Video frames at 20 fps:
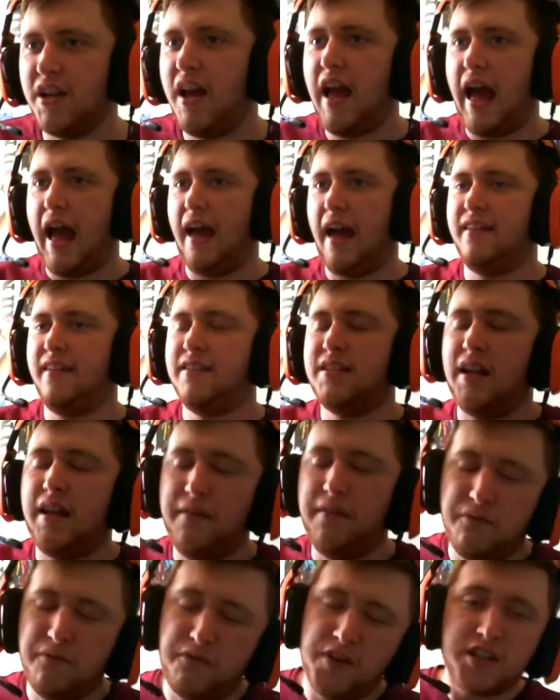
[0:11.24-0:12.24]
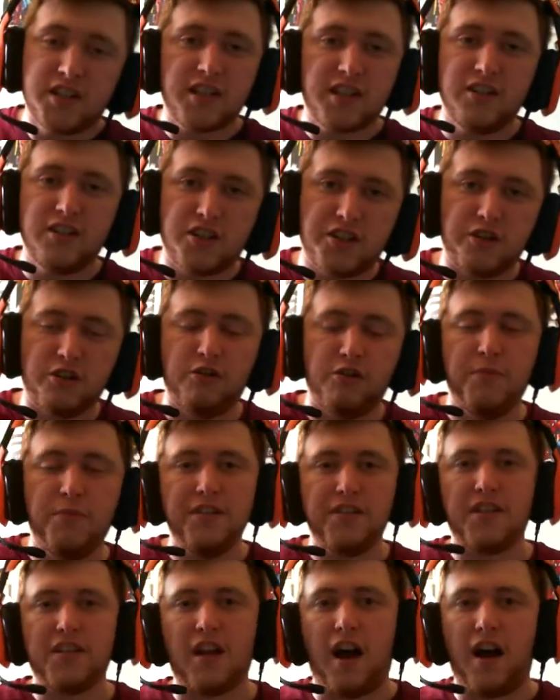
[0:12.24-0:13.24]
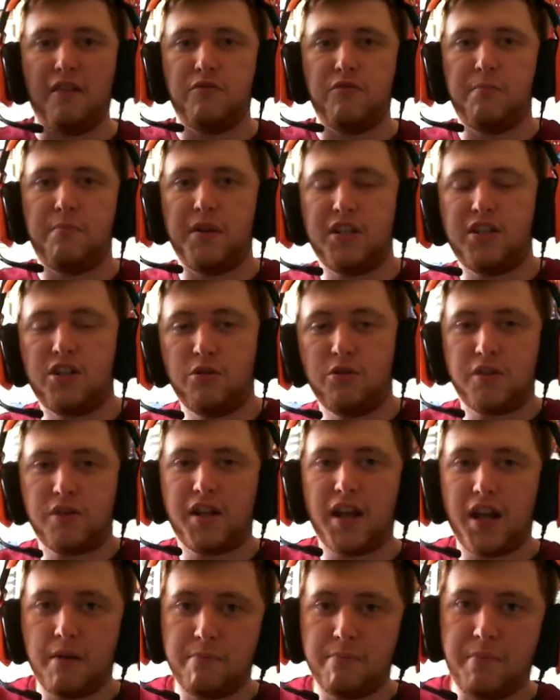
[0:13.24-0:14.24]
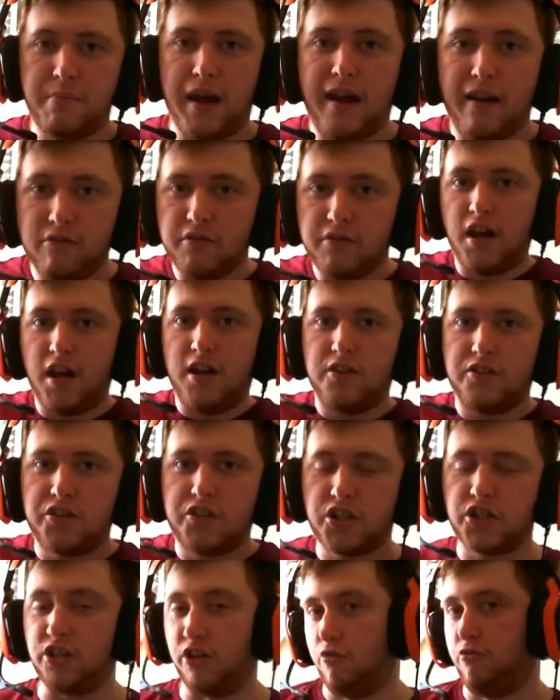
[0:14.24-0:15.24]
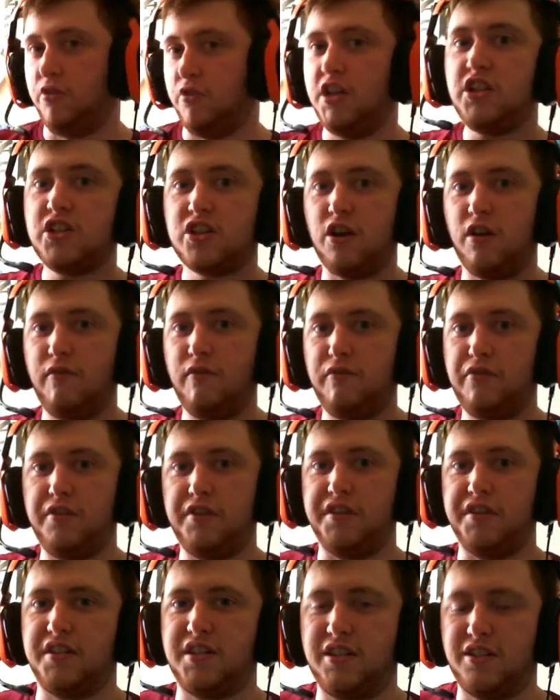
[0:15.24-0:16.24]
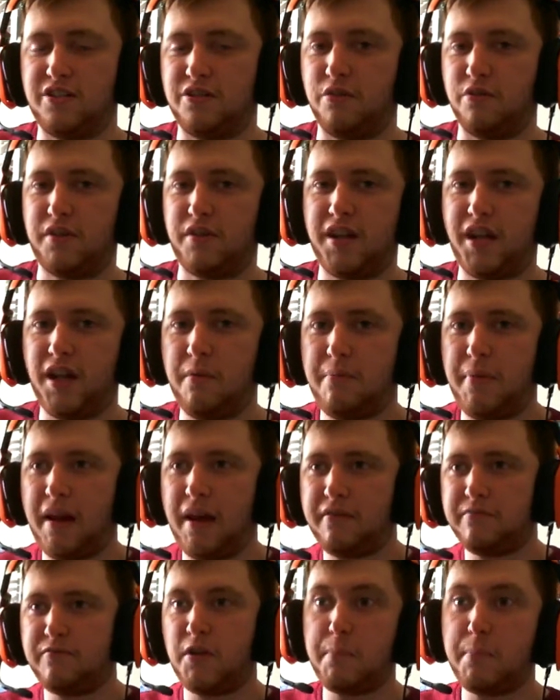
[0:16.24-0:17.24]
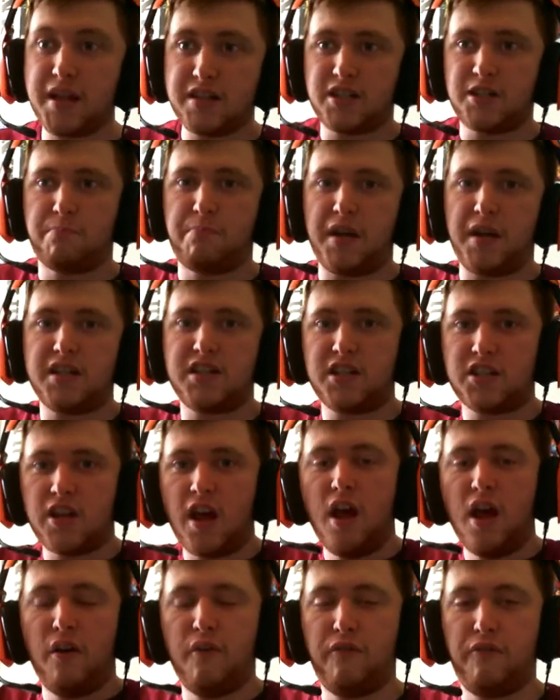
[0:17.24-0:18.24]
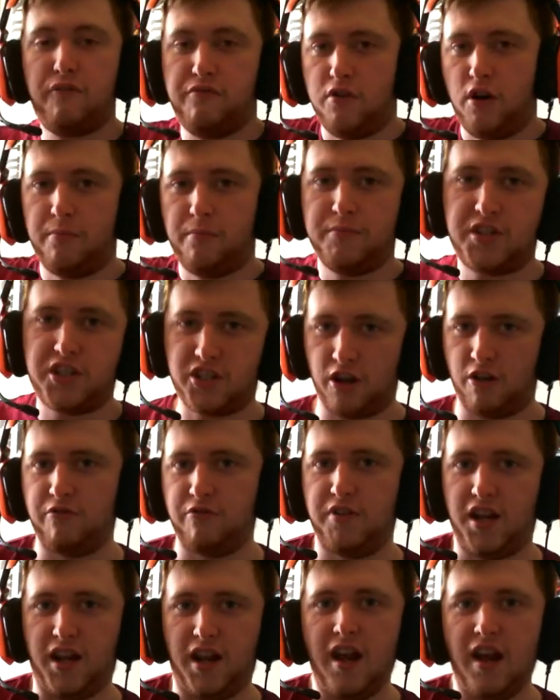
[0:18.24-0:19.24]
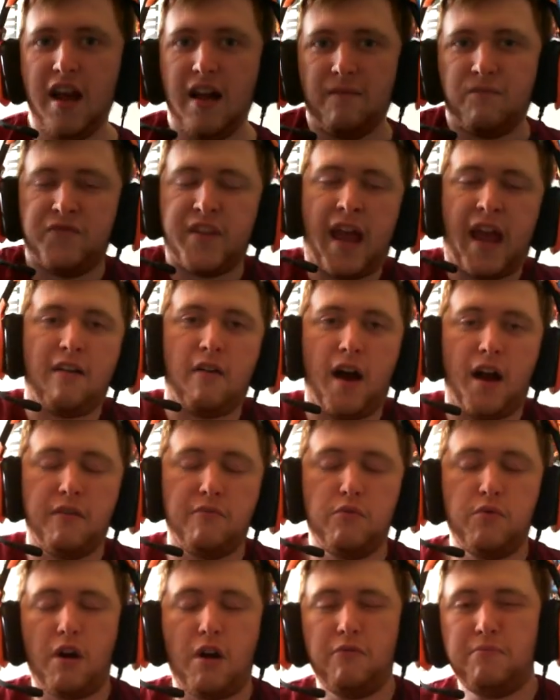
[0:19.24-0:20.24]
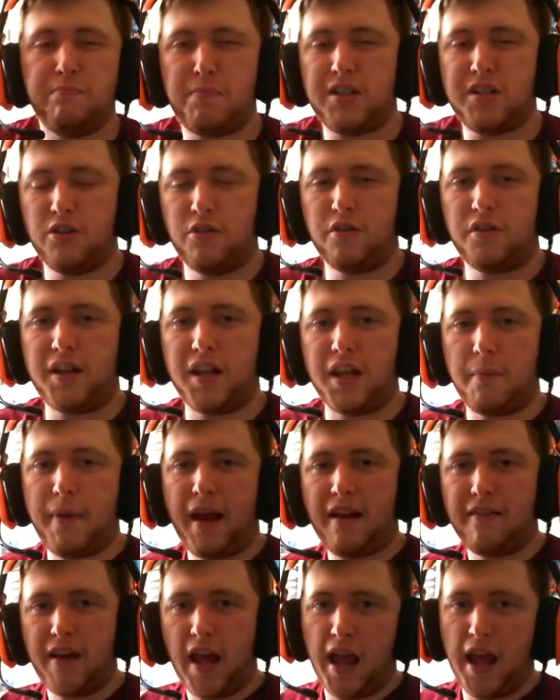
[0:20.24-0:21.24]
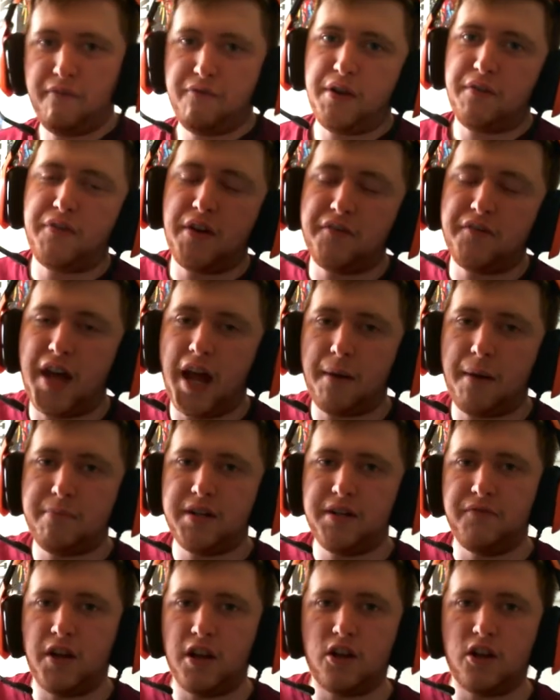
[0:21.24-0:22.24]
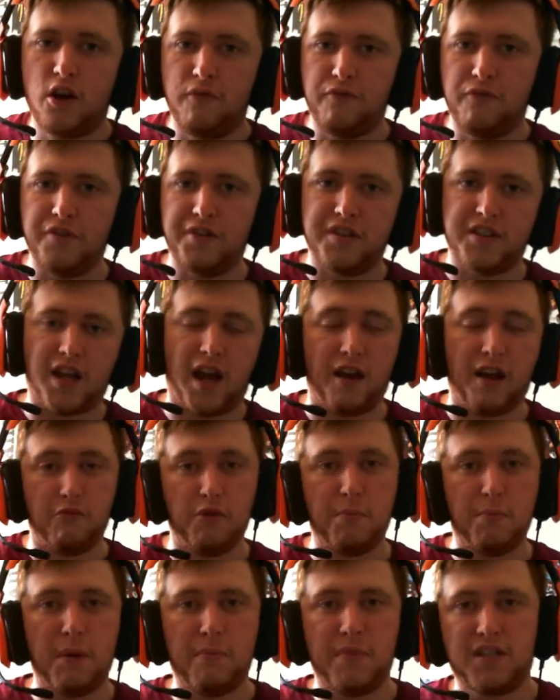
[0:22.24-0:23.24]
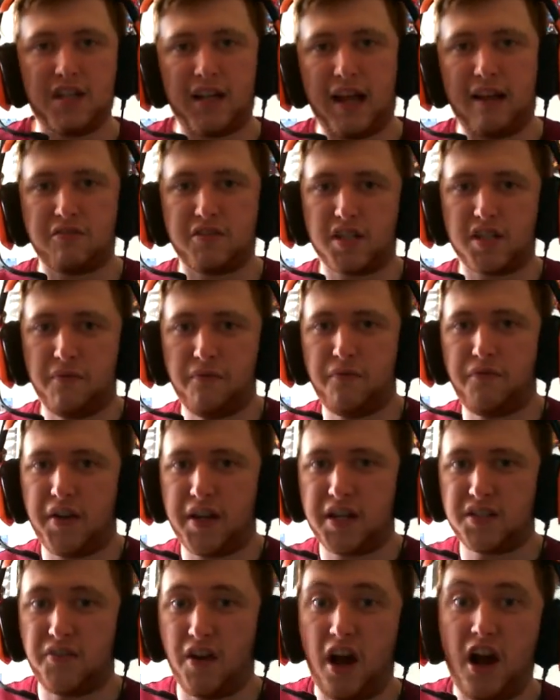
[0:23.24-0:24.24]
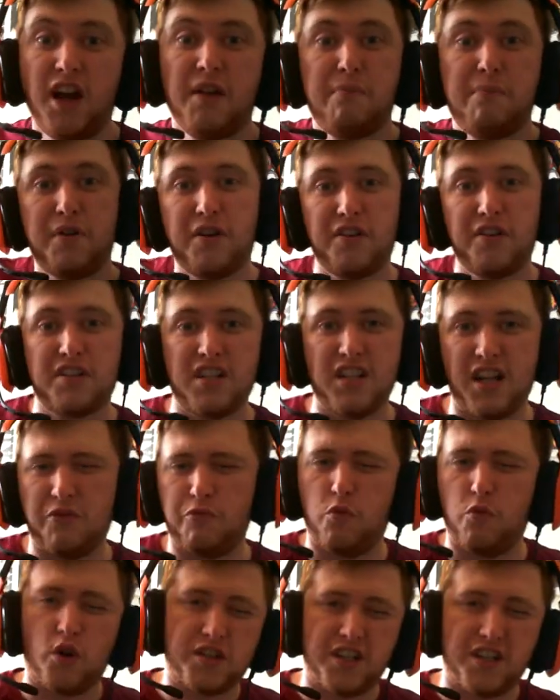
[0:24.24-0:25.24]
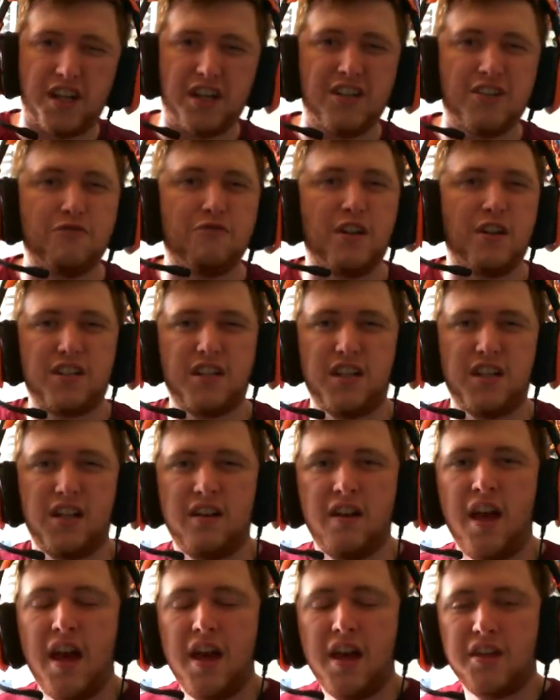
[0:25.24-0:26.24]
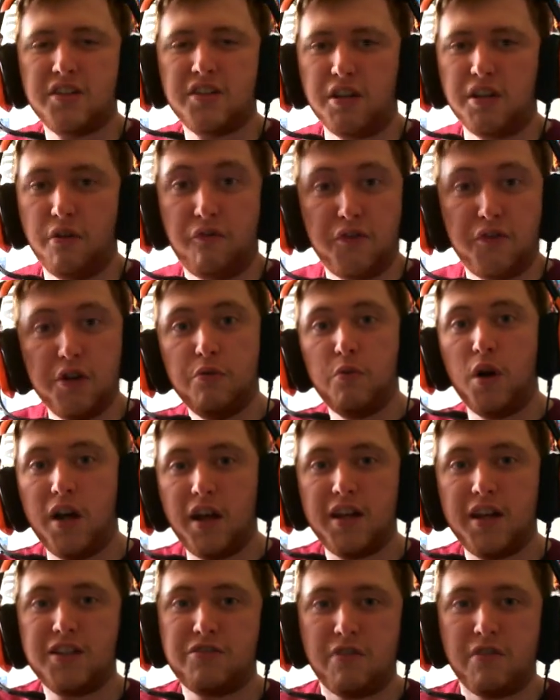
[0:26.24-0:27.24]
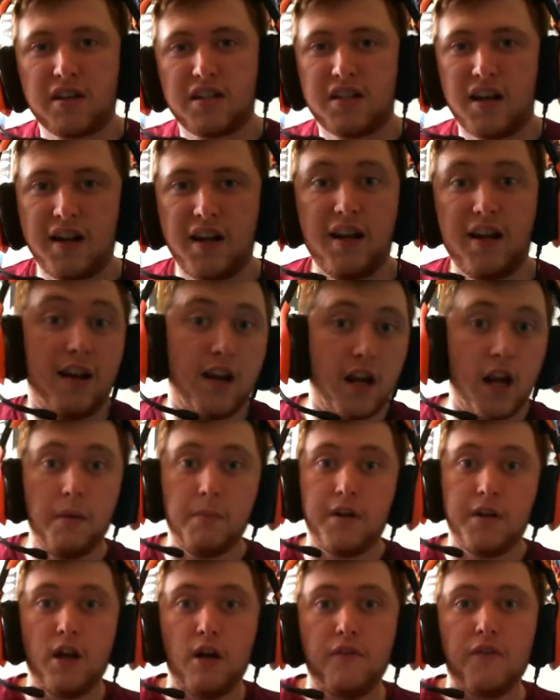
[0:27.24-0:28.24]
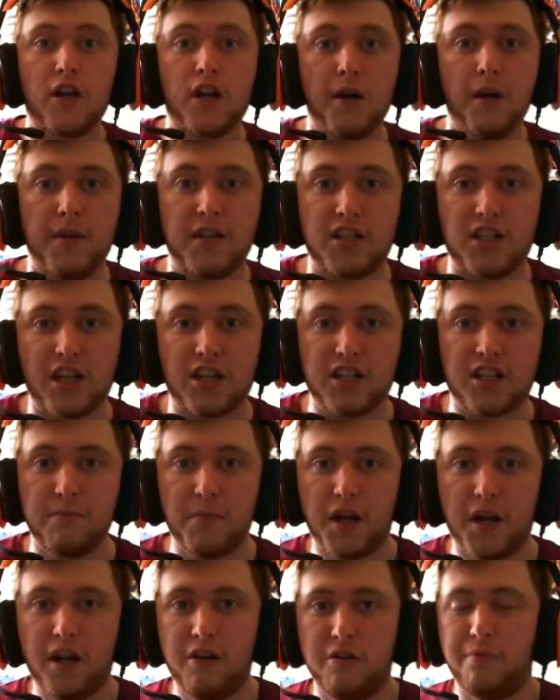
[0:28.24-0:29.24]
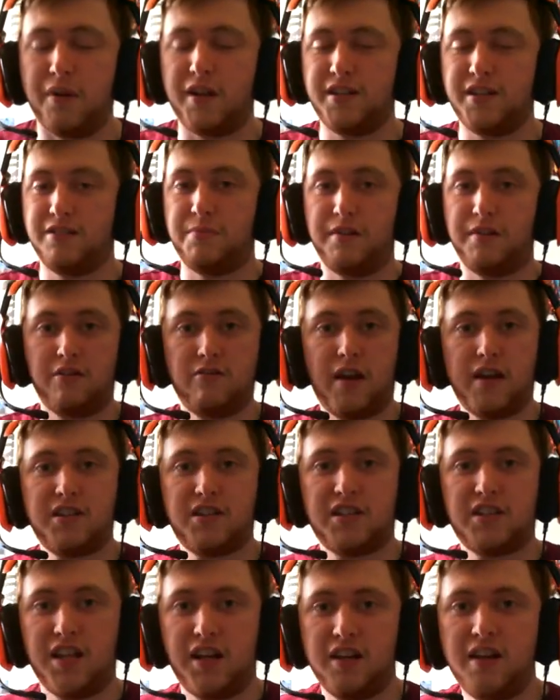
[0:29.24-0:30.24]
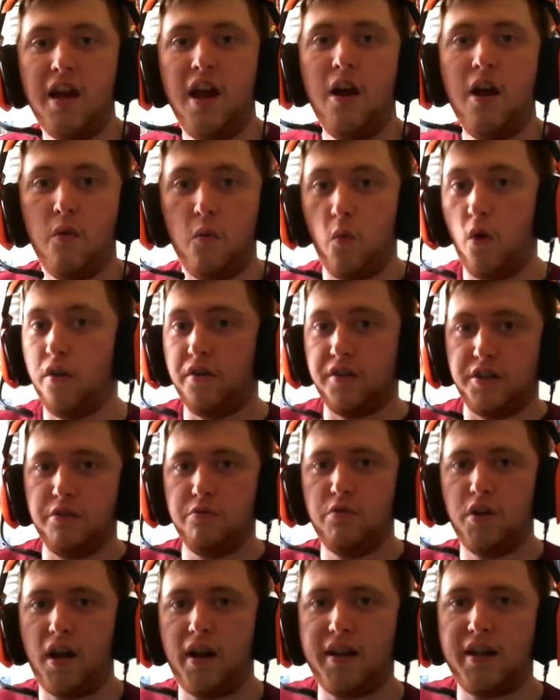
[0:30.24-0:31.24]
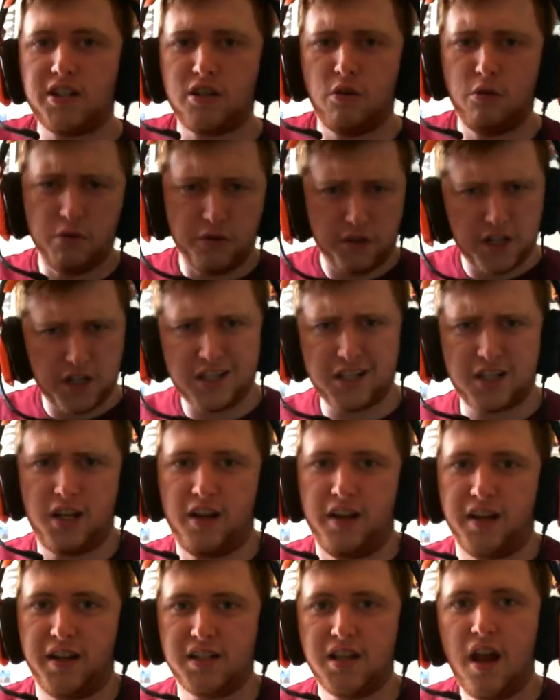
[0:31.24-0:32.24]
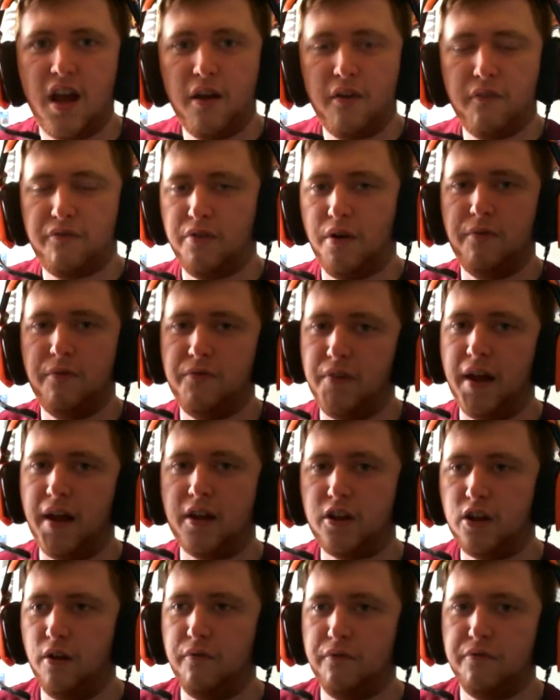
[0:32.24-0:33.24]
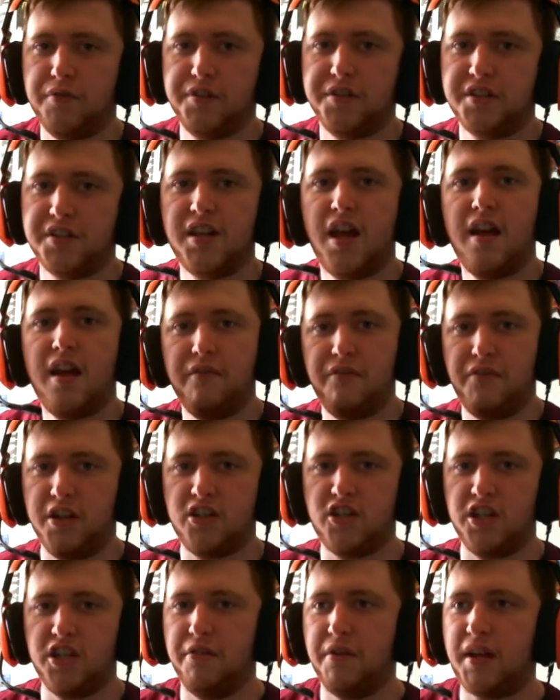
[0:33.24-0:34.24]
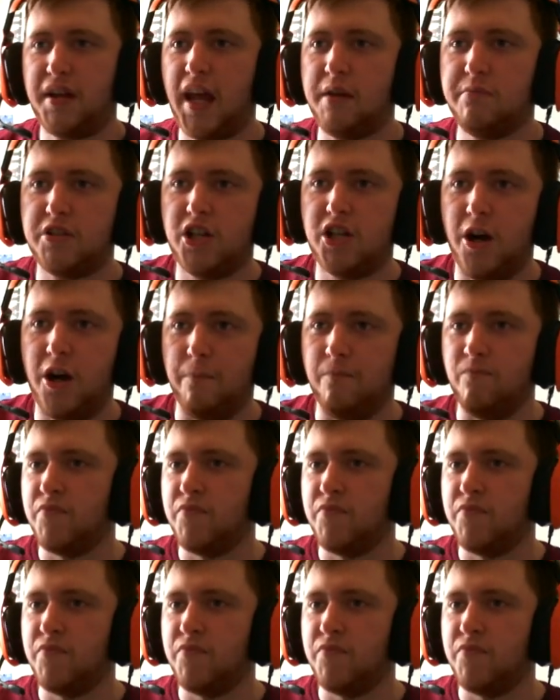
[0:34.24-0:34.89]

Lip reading: And in this installment, I will be talking about Sony's conference and talking about the best bits from Sony. Now, I won't be talking about everything that happened in their conference. I will be missing out some things that I personally wasn't interested in. So if you were interested in it, let me know in the comment section below, because it'd be great to see what you liked or disliked from their conference this year at Gamescom.